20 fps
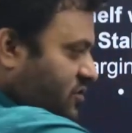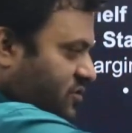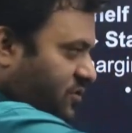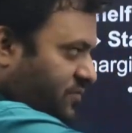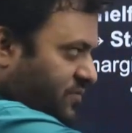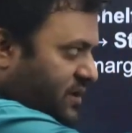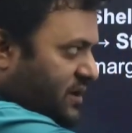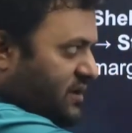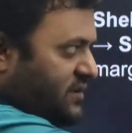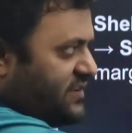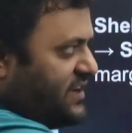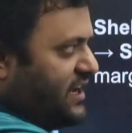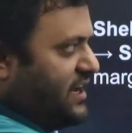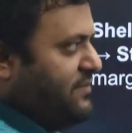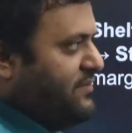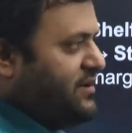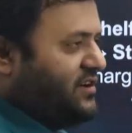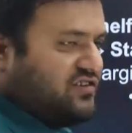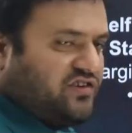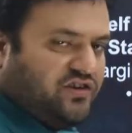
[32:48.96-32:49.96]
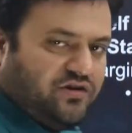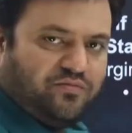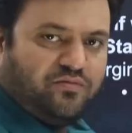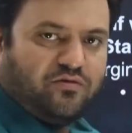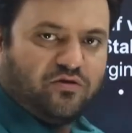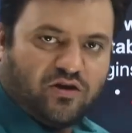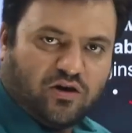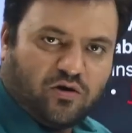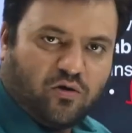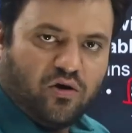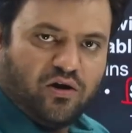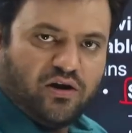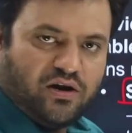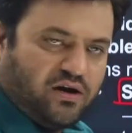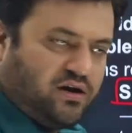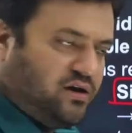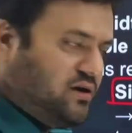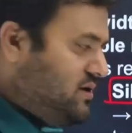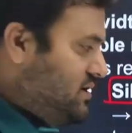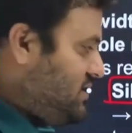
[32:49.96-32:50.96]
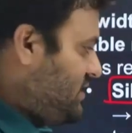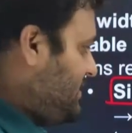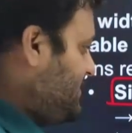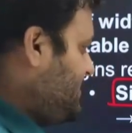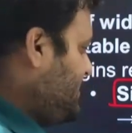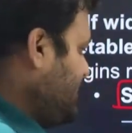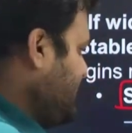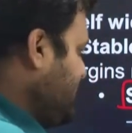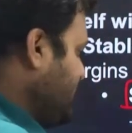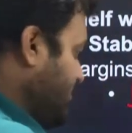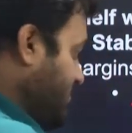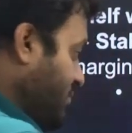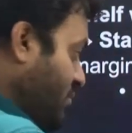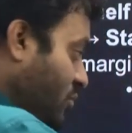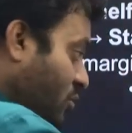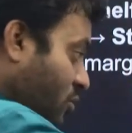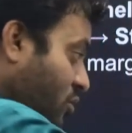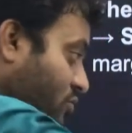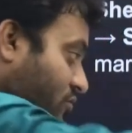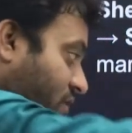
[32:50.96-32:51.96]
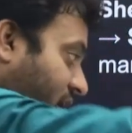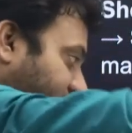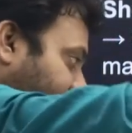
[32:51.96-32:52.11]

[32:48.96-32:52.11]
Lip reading: the sediments input, the continental crust is more wider